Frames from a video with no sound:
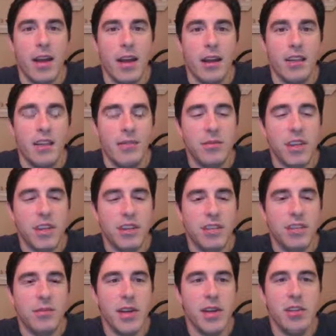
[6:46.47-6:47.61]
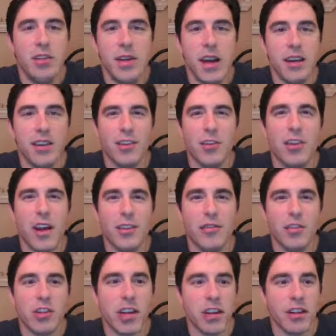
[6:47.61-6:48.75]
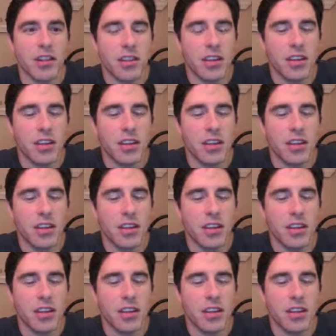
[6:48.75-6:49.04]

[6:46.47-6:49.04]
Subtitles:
Seems like it's going to be a good night. Good night for chess.